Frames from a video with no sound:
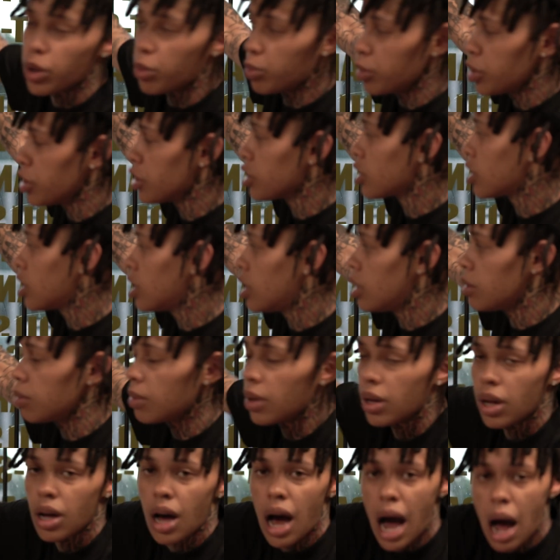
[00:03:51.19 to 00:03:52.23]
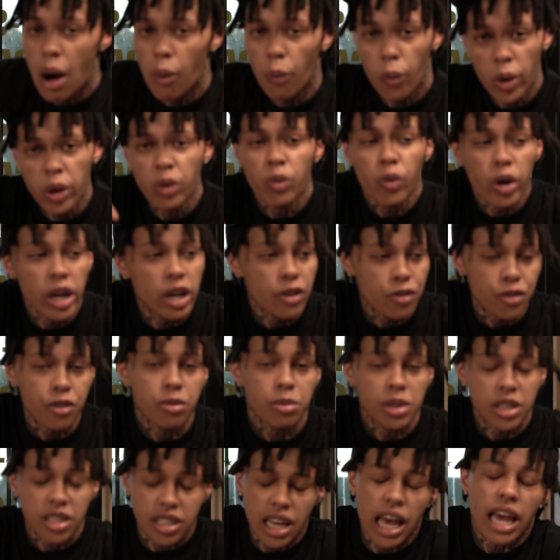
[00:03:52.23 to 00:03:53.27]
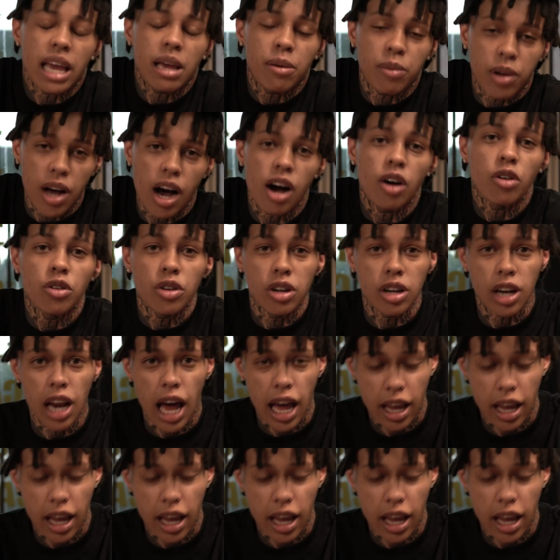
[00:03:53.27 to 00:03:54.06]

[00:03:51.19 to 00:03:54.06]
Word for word: put a mirror up. We really from the same corner.